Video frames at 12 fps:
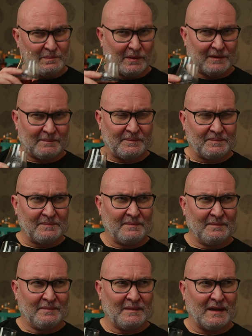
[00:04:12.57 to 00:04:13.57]
But
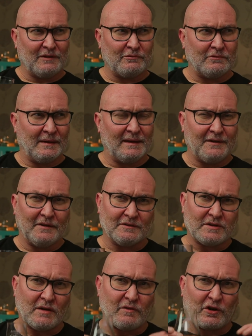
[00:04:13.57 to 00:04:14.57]
it really
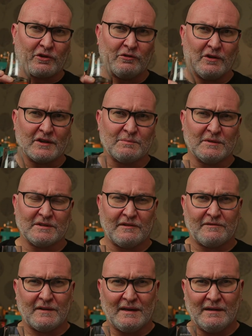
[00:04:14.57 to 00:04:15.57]
does have a Christmassy
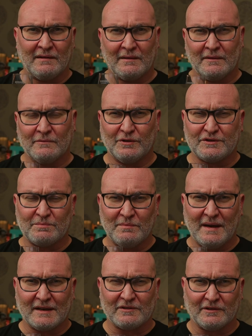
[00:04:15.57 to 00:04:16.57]
feel, which
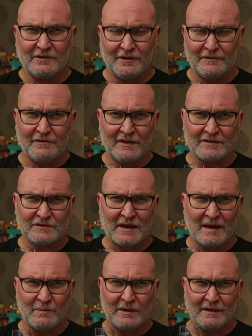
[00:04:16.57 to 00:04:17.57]
makes it good for this
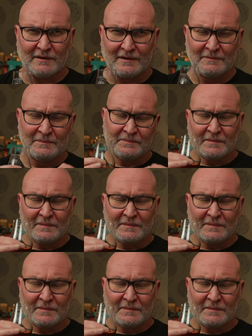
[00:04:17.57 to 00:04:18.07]
time of year.